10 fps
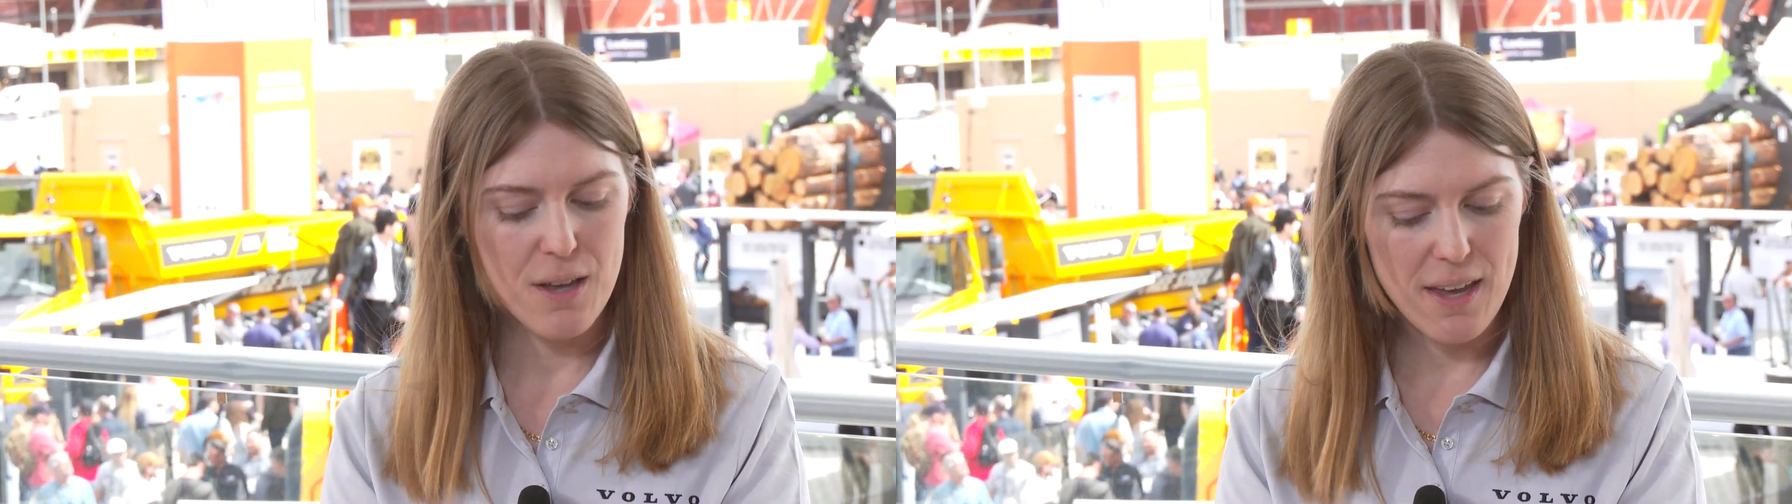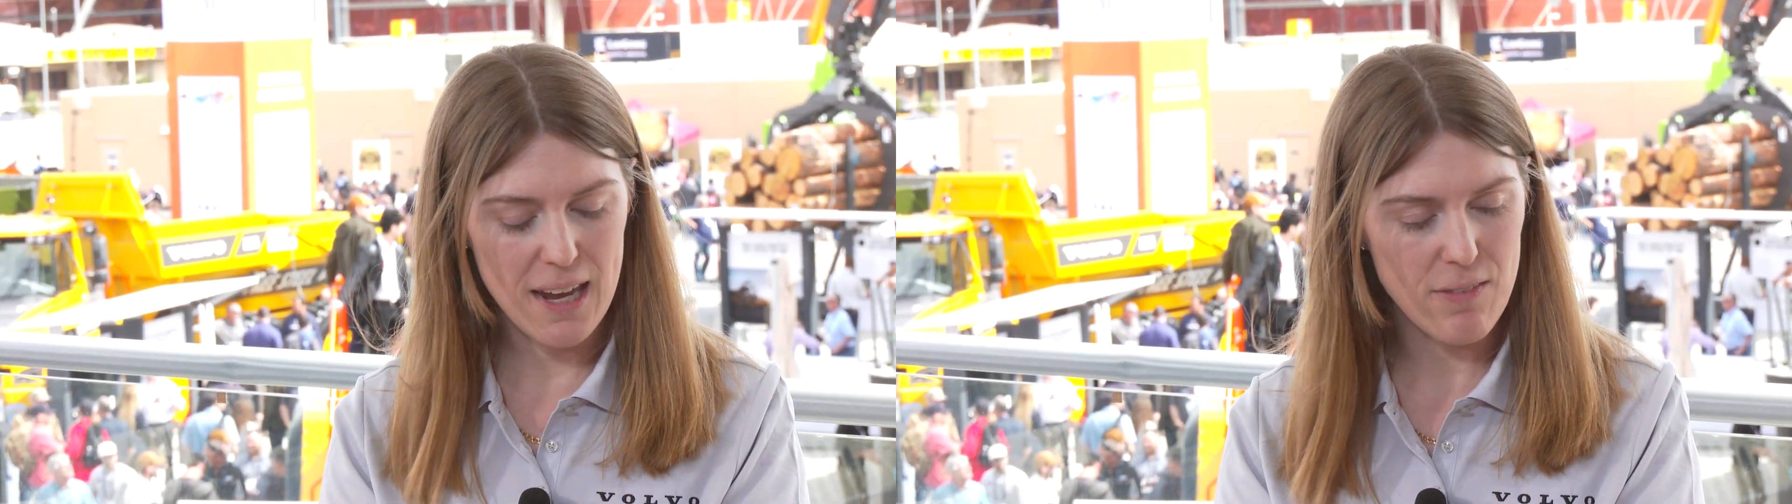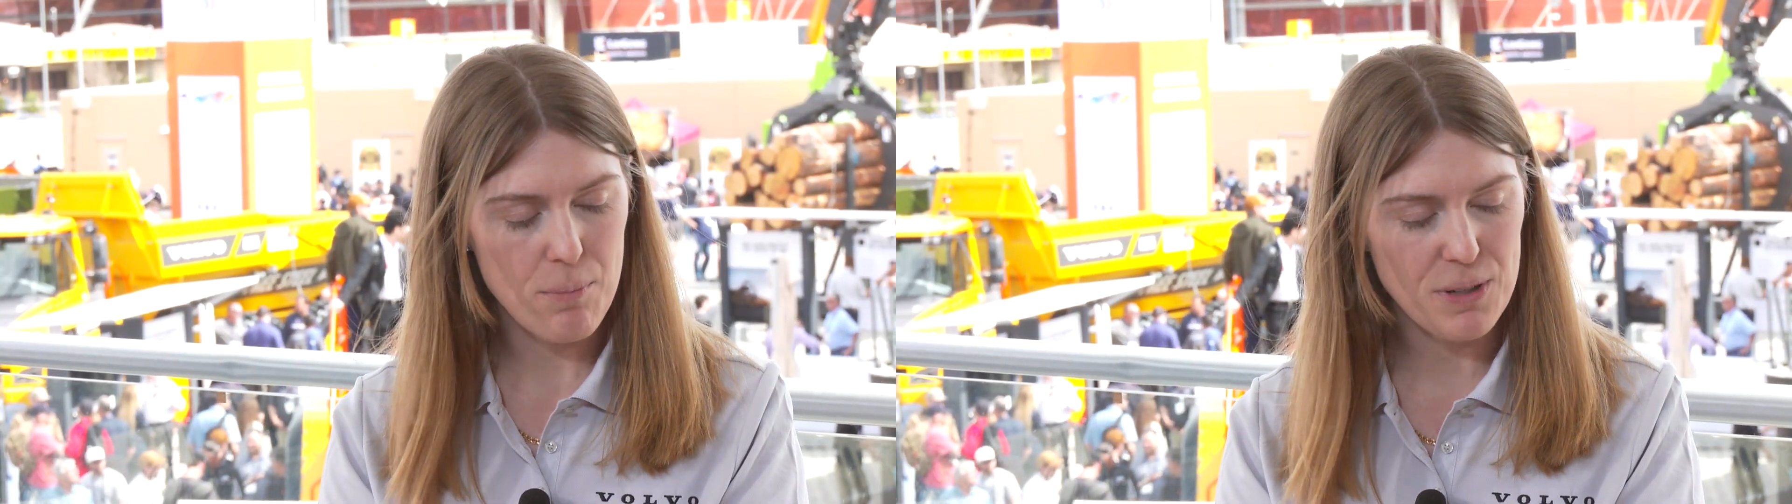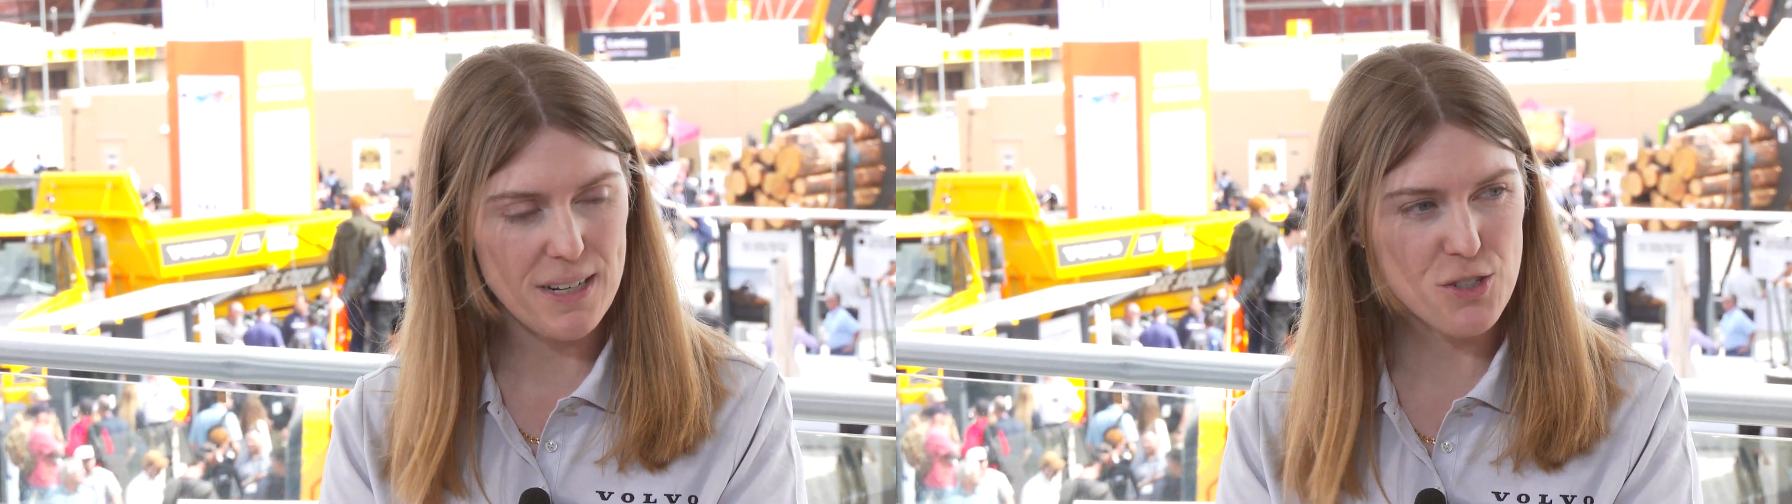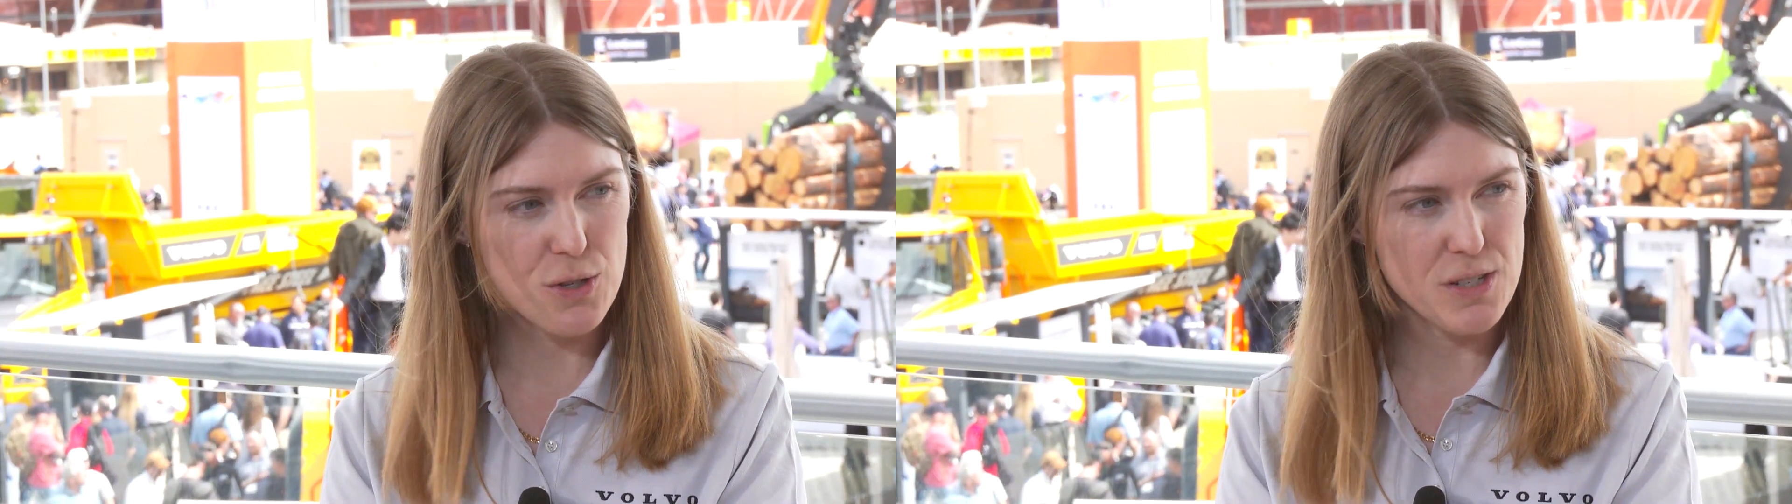even
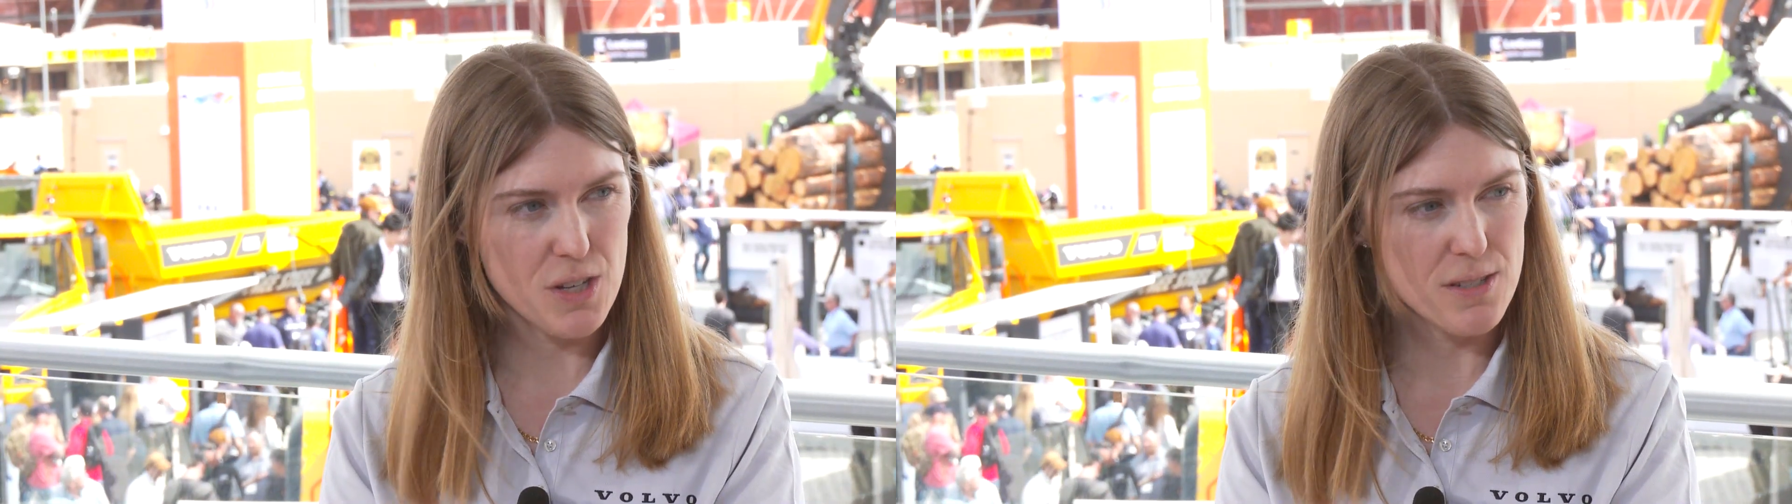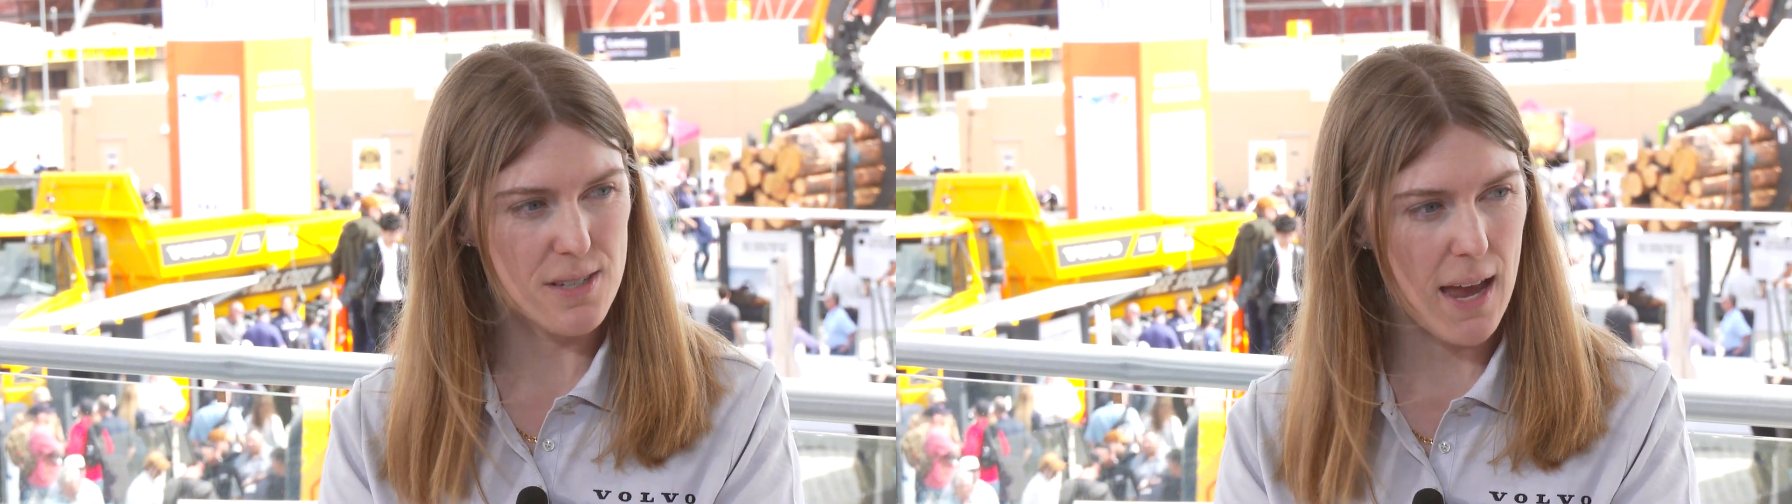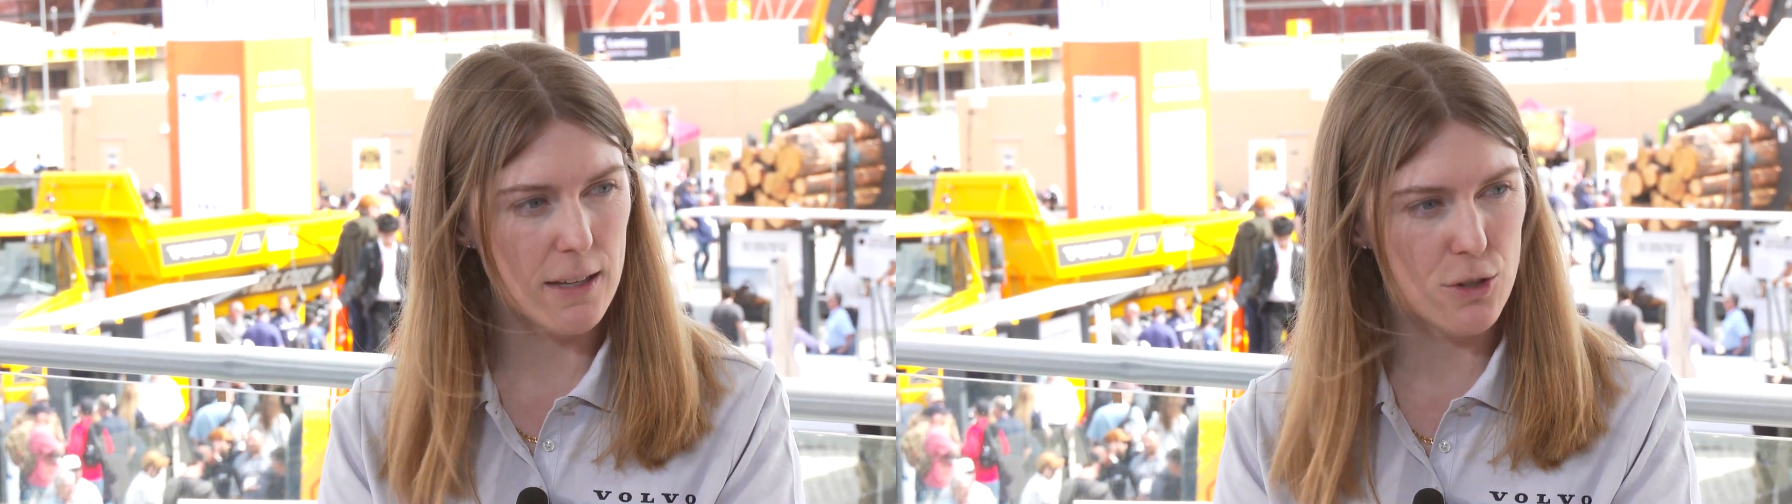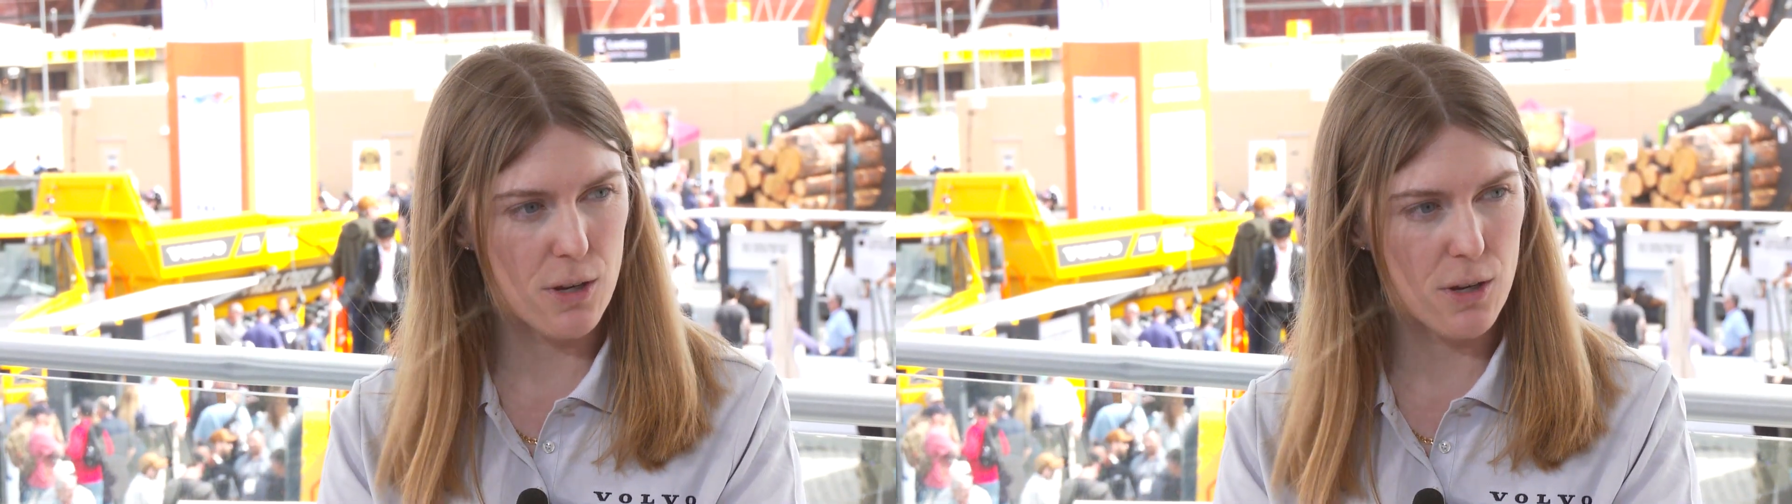pedestrians on site.